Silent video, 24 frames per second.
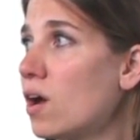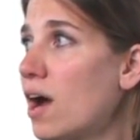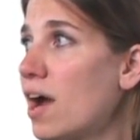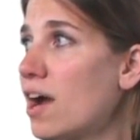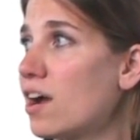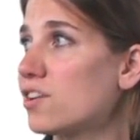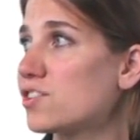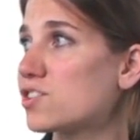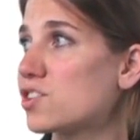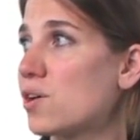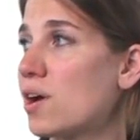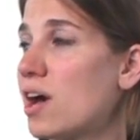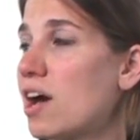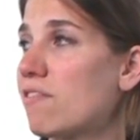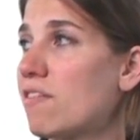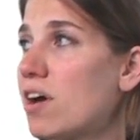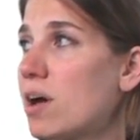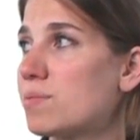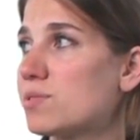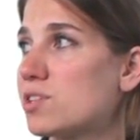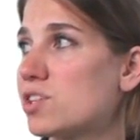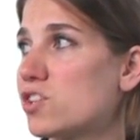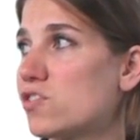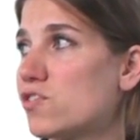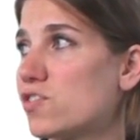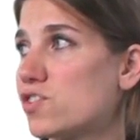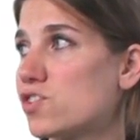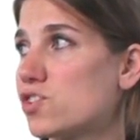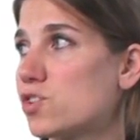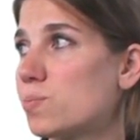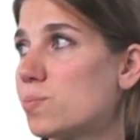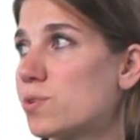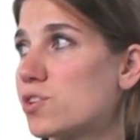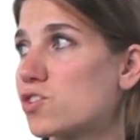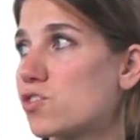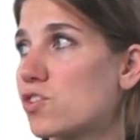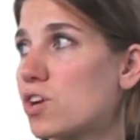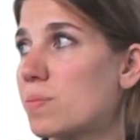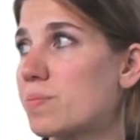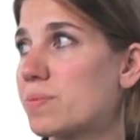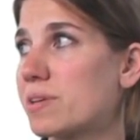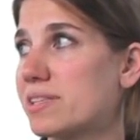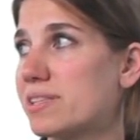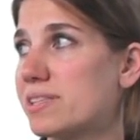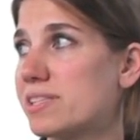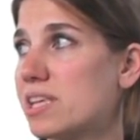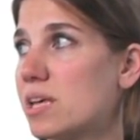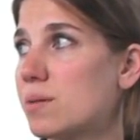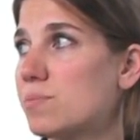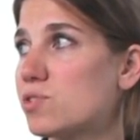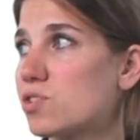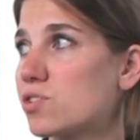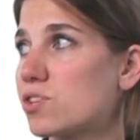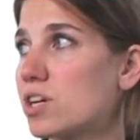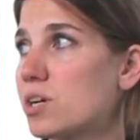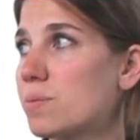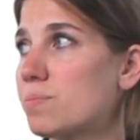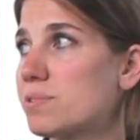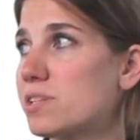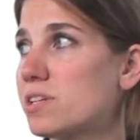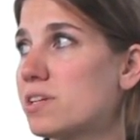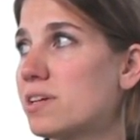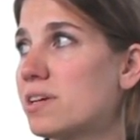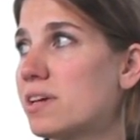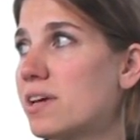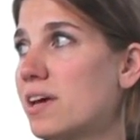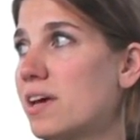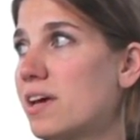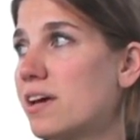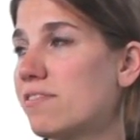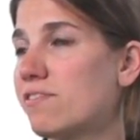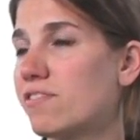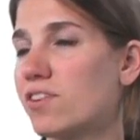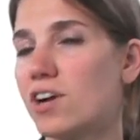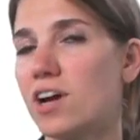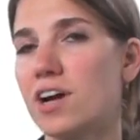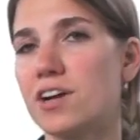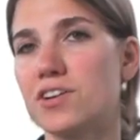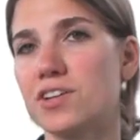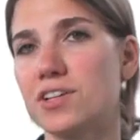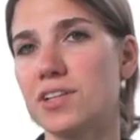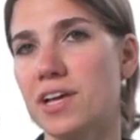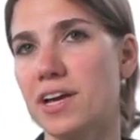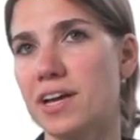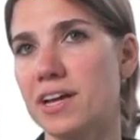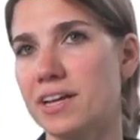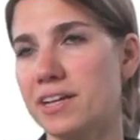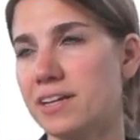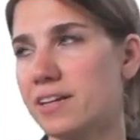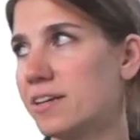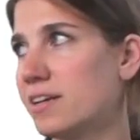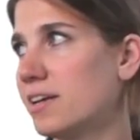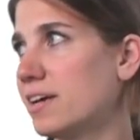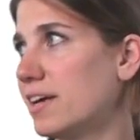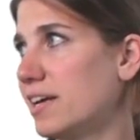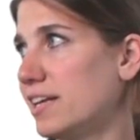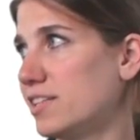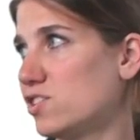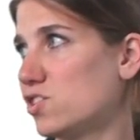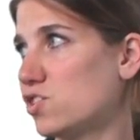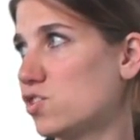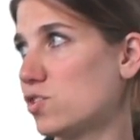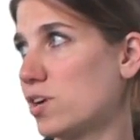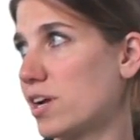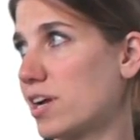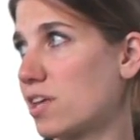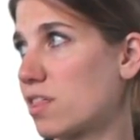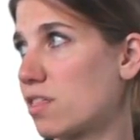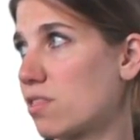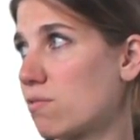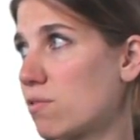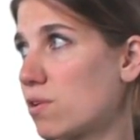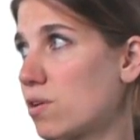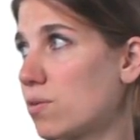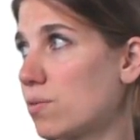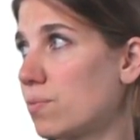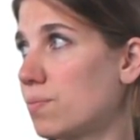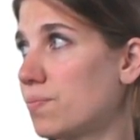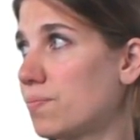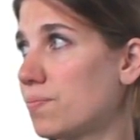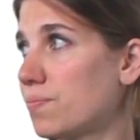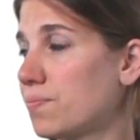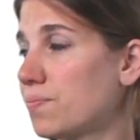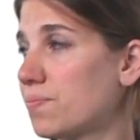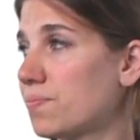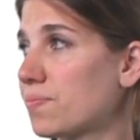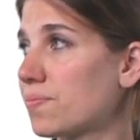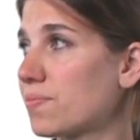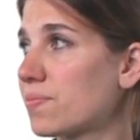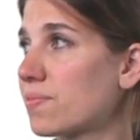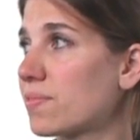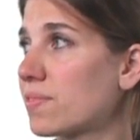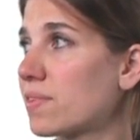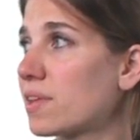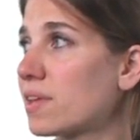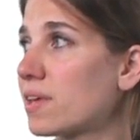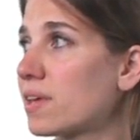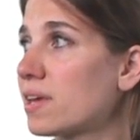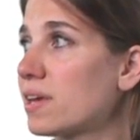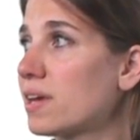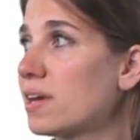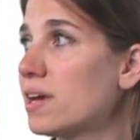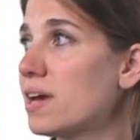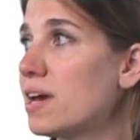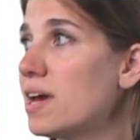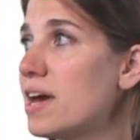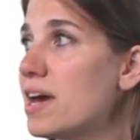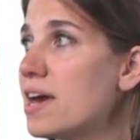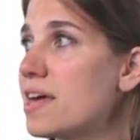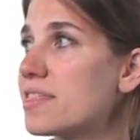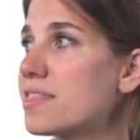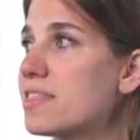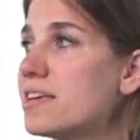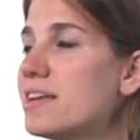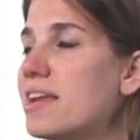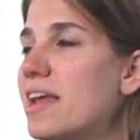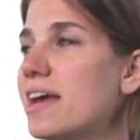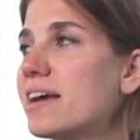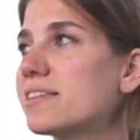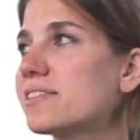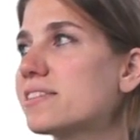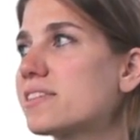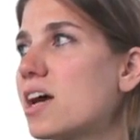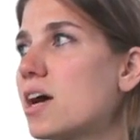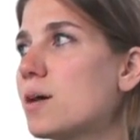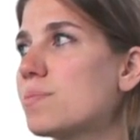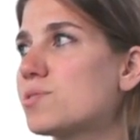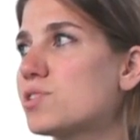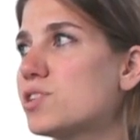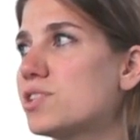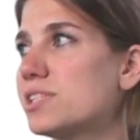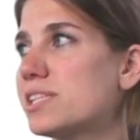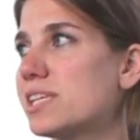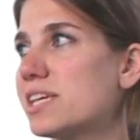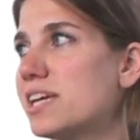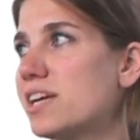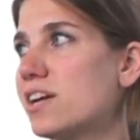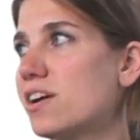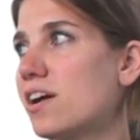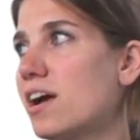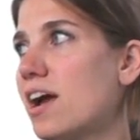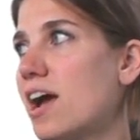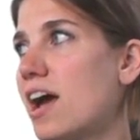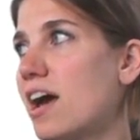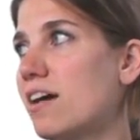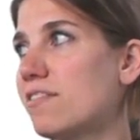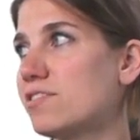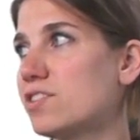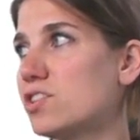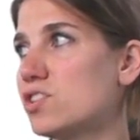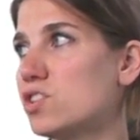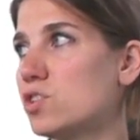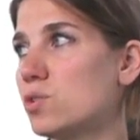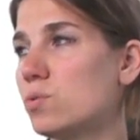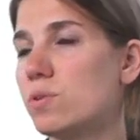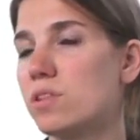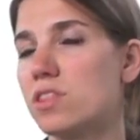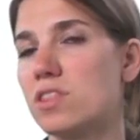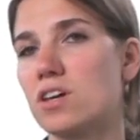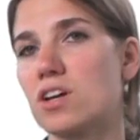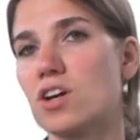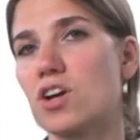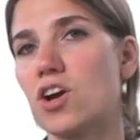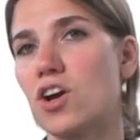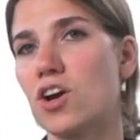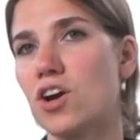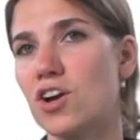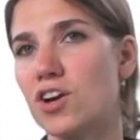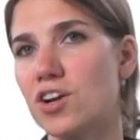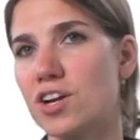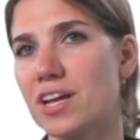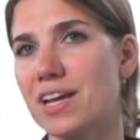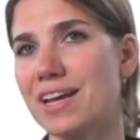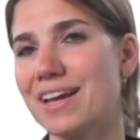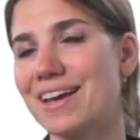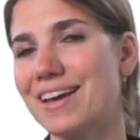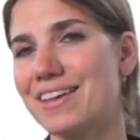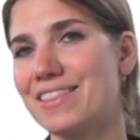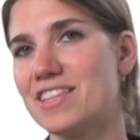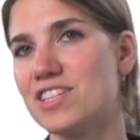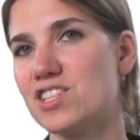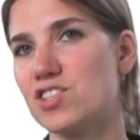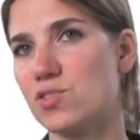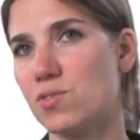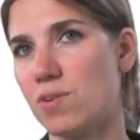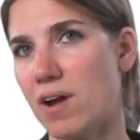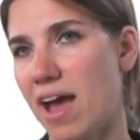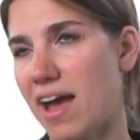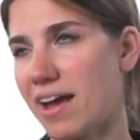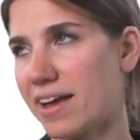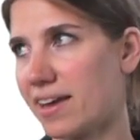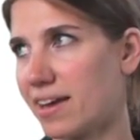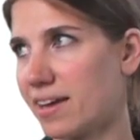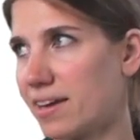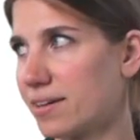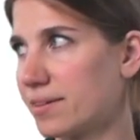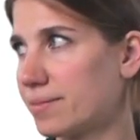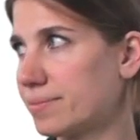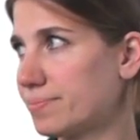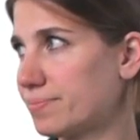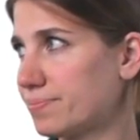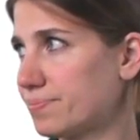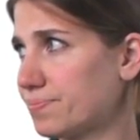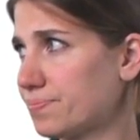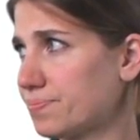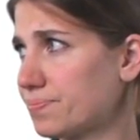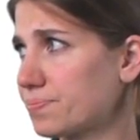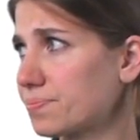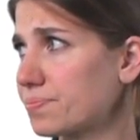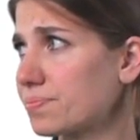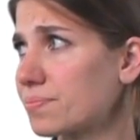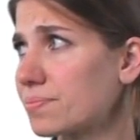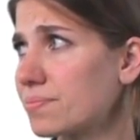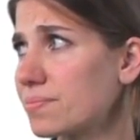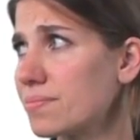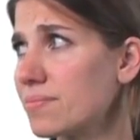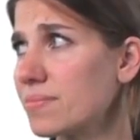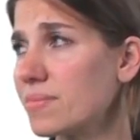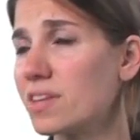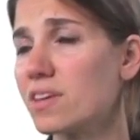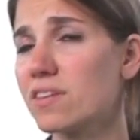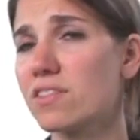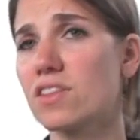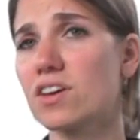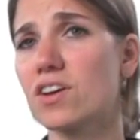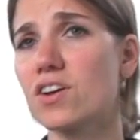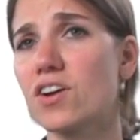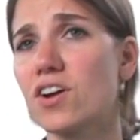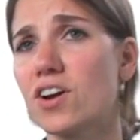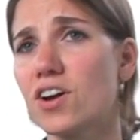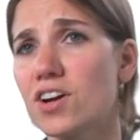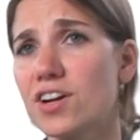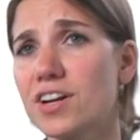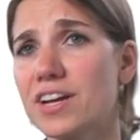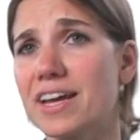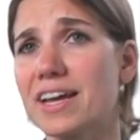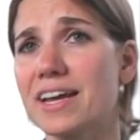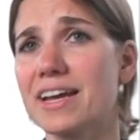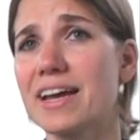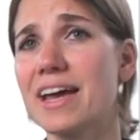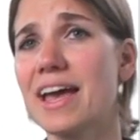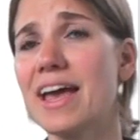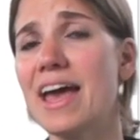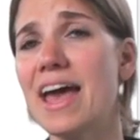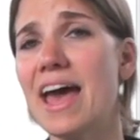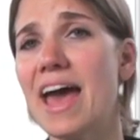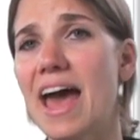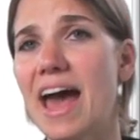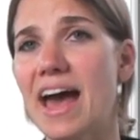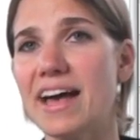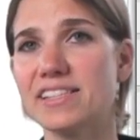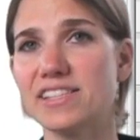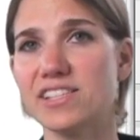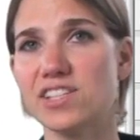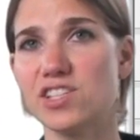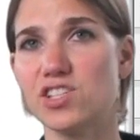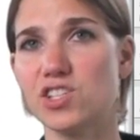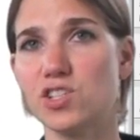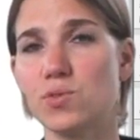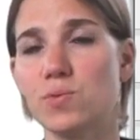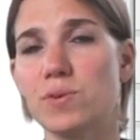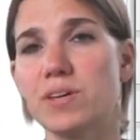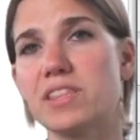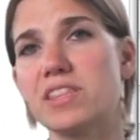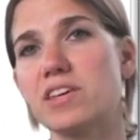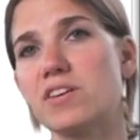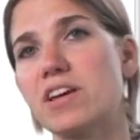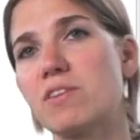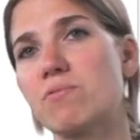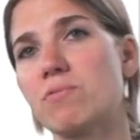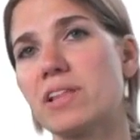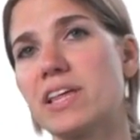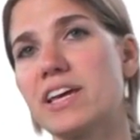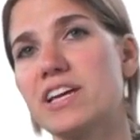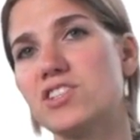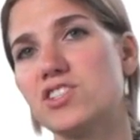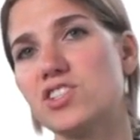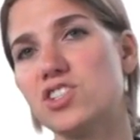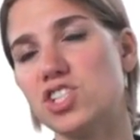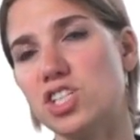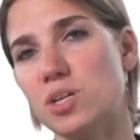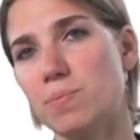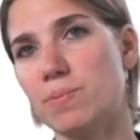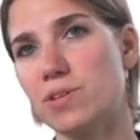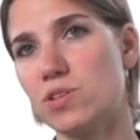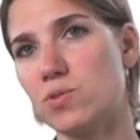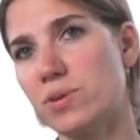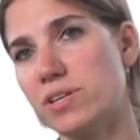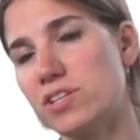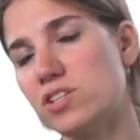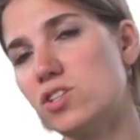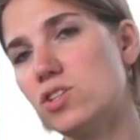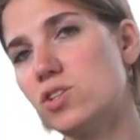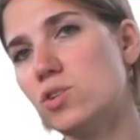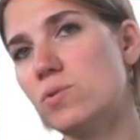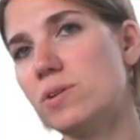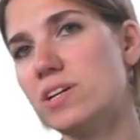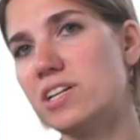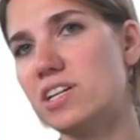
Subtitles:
I also have options for superscript and subscript and for underline and strike through. The next options here have to do with the kerning and the tracking. The kerning has to do with the relationship between two